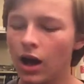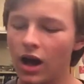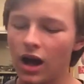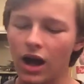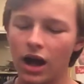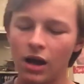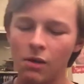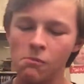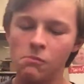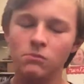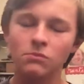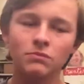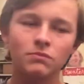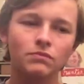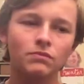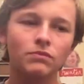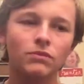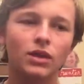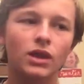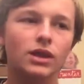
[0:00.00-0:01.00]

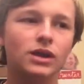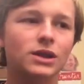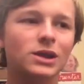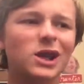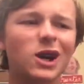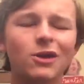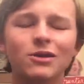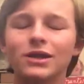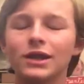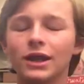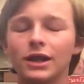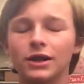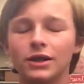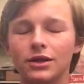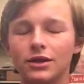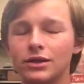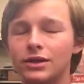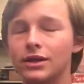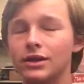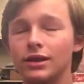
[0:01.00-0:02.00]
So I was
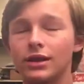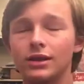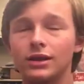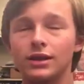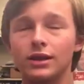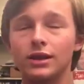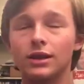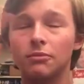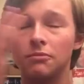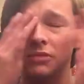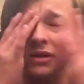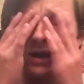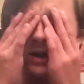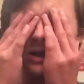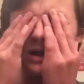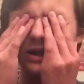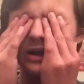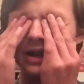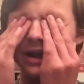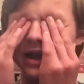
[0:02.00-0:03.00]
introduced to this
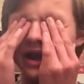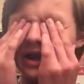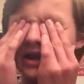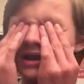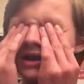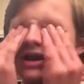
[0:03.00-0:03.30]
completely today.